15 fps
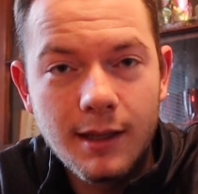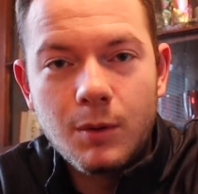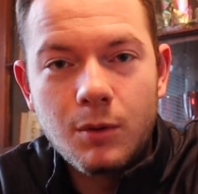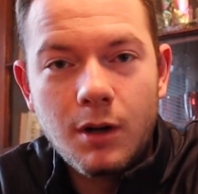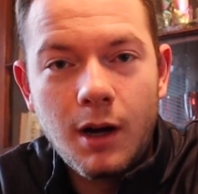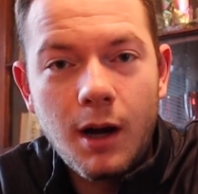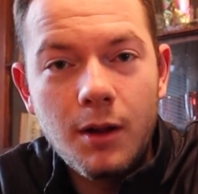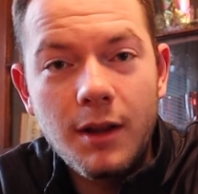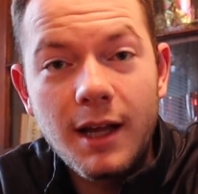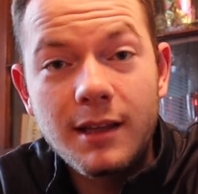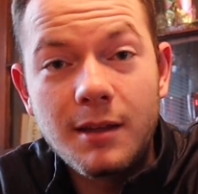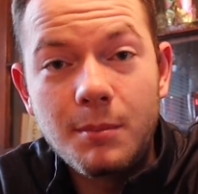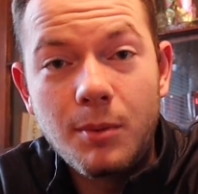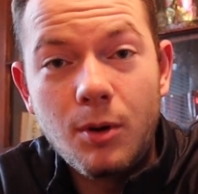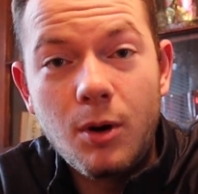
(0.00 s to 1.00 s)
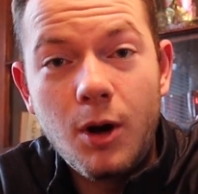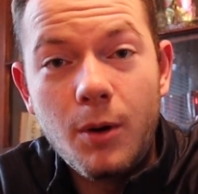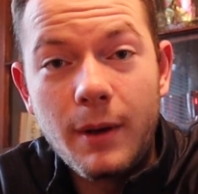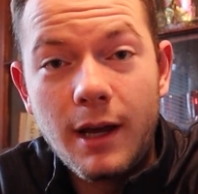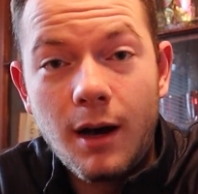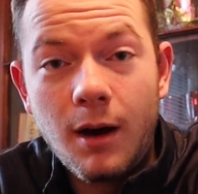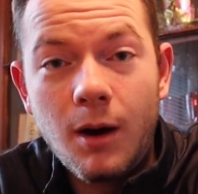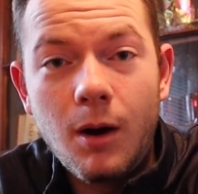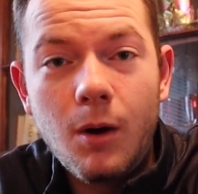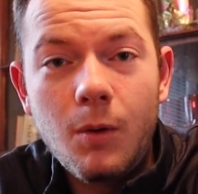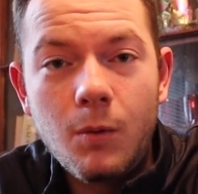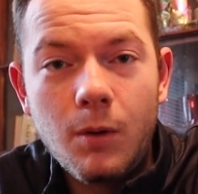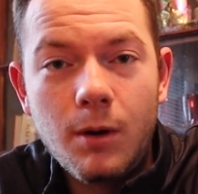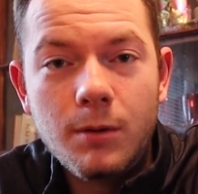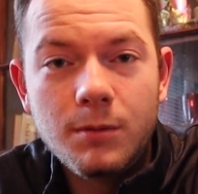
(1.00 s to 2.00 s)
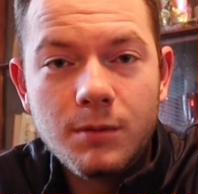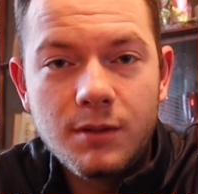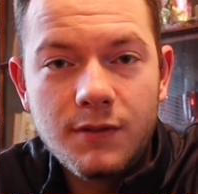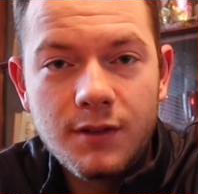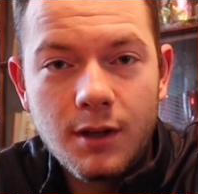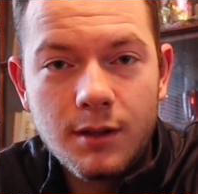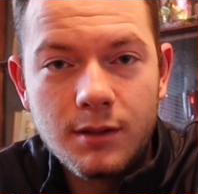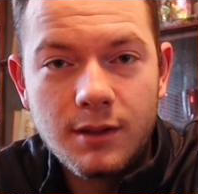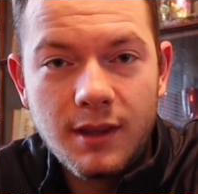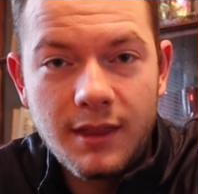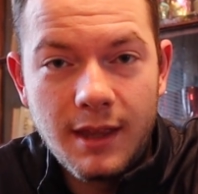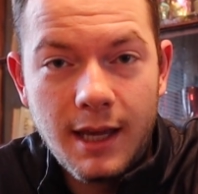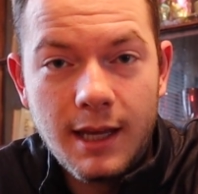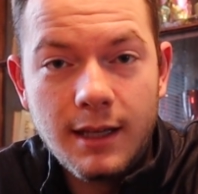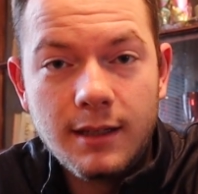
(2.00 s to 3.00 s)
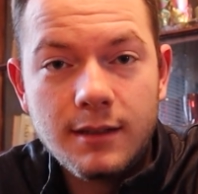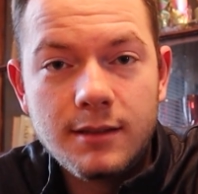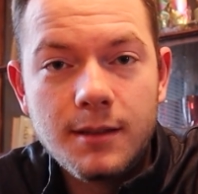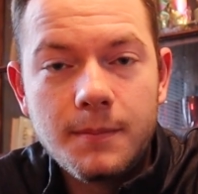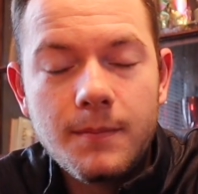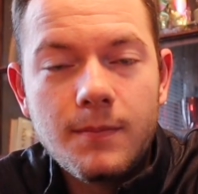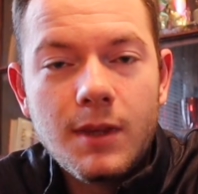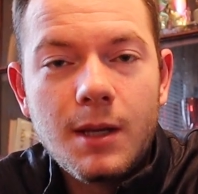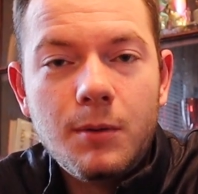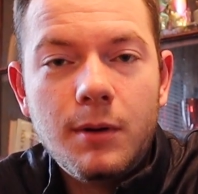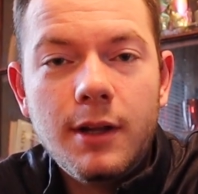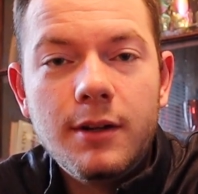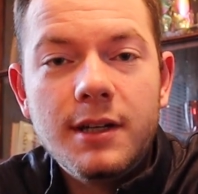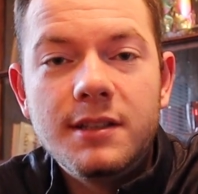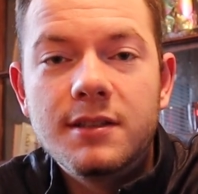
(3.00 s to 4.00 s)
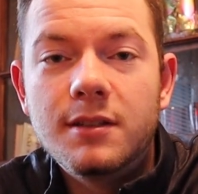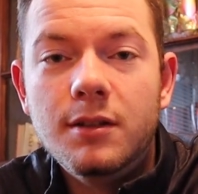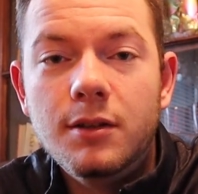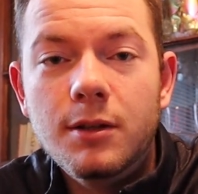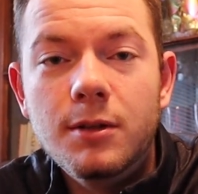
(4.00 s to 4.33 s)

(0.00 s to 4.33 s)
We're all like the boy and we all want certain things. Whether it's to